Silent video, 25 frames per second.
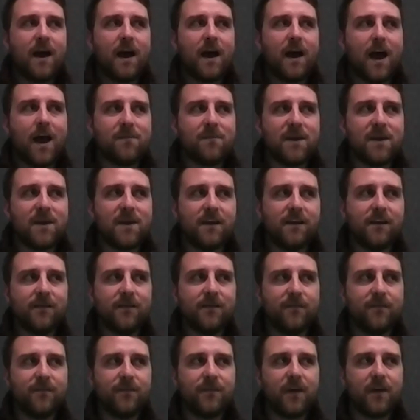I
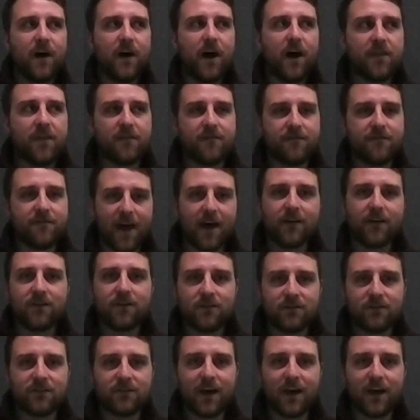mean, on the
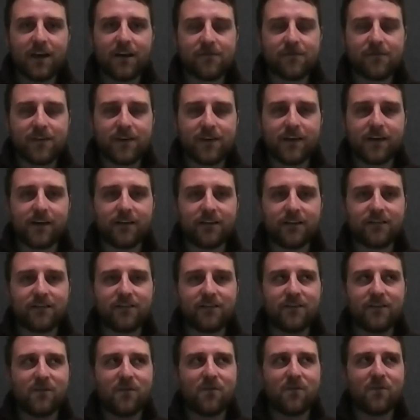value side of
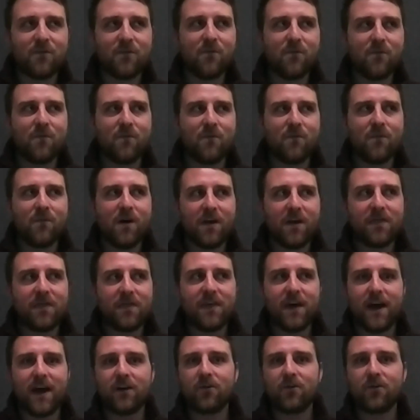things, what
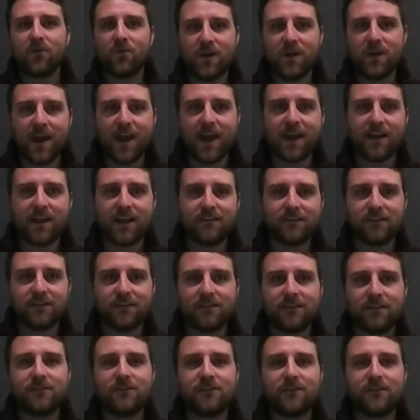that creates is
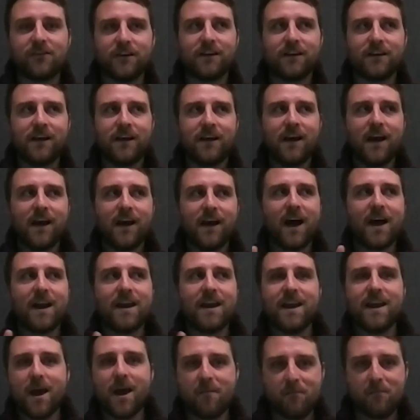such a
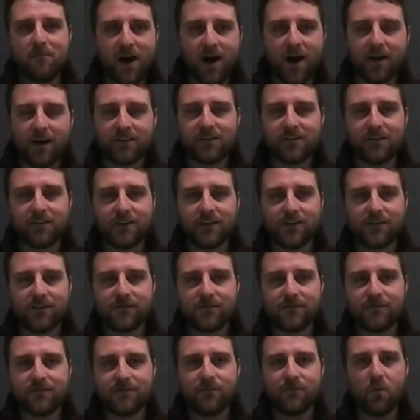net positive
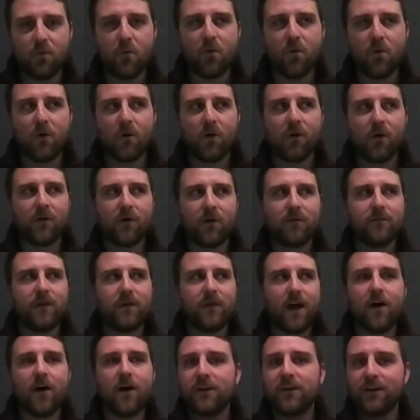for
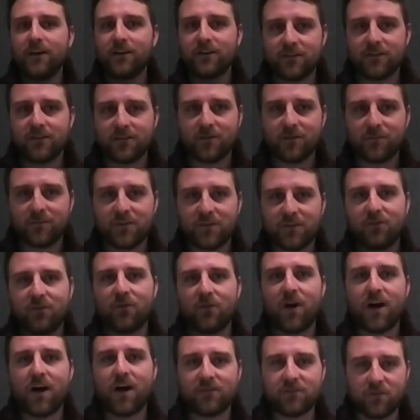healthcare systems
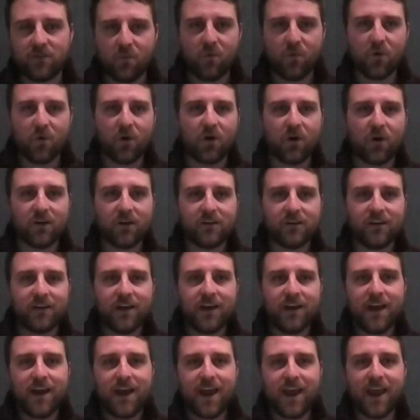across the world,
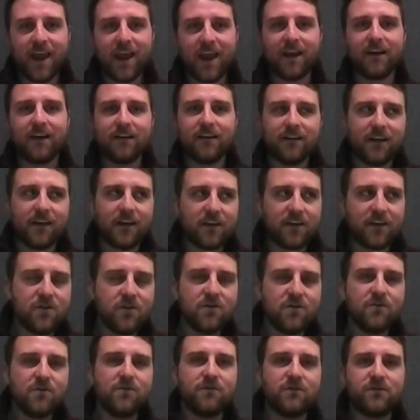and
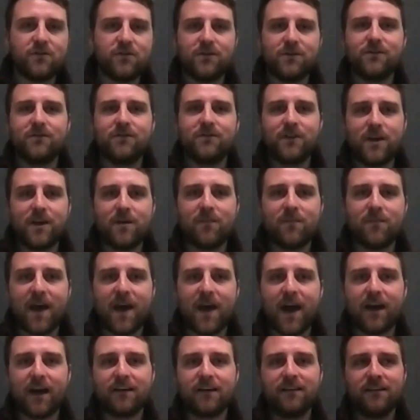huge
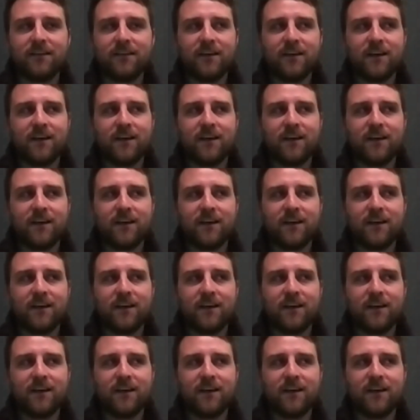impact